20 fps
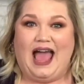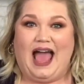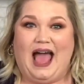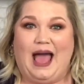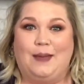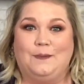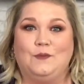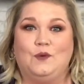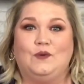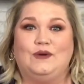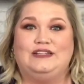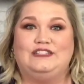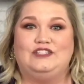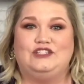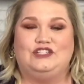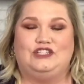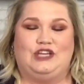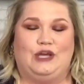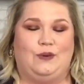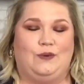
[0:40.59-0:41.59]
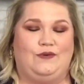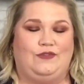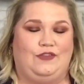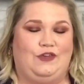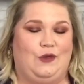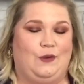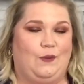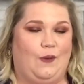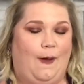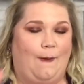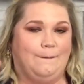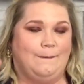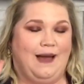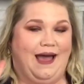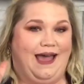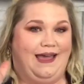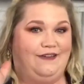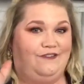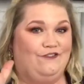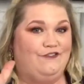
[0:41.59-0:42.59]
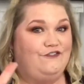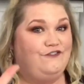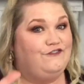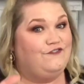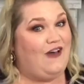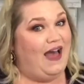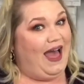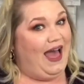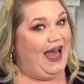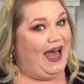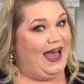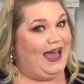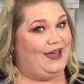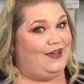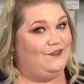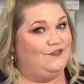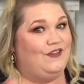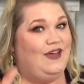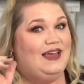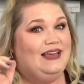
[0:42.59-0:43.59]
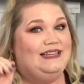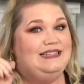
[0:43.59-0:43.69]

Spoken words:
I'm going to share with you my 5